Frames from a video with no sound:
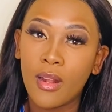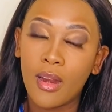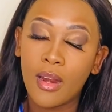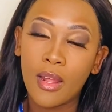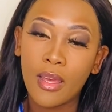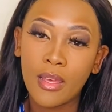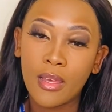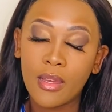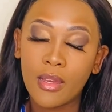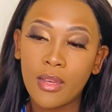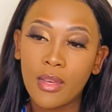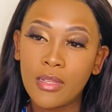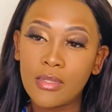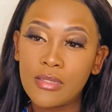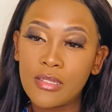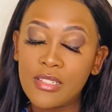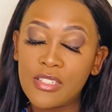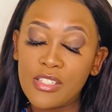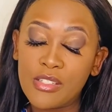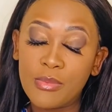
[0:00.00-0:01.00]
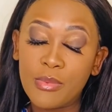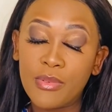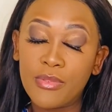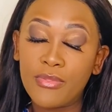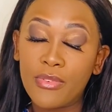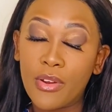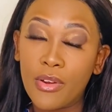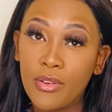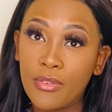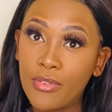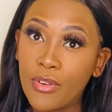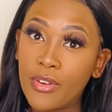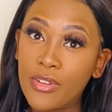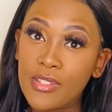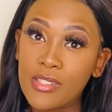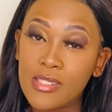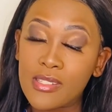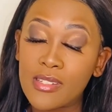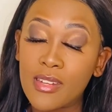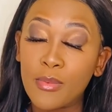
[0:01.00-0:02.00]
Like, I tend to be very,
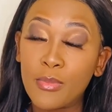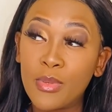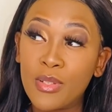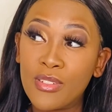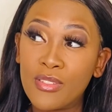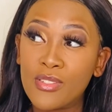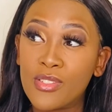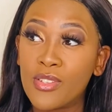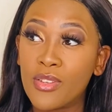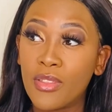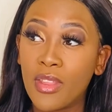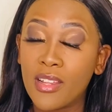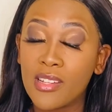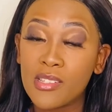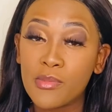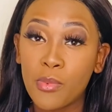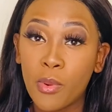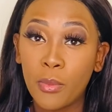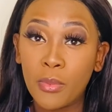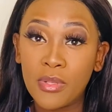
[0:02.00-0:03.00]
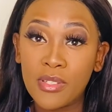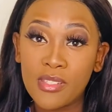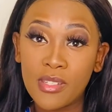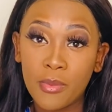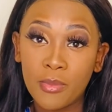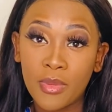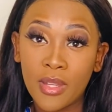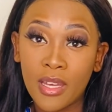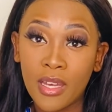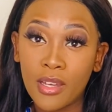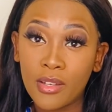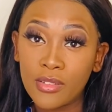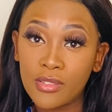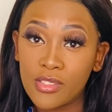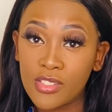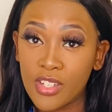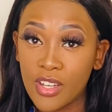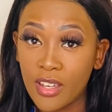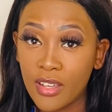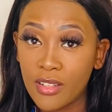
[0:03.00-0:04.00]
very stubborn. So that's probably something I could
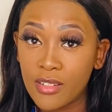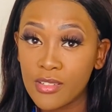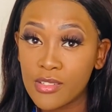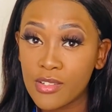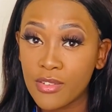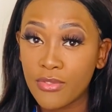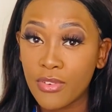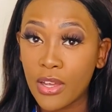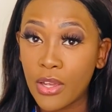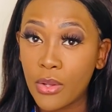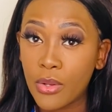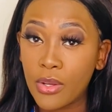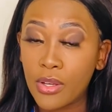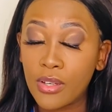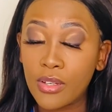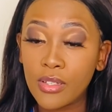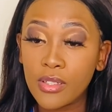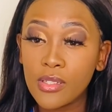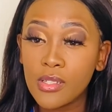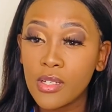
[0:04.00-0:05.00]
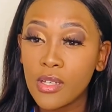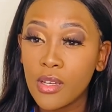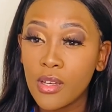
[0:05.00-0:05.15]
change if I could.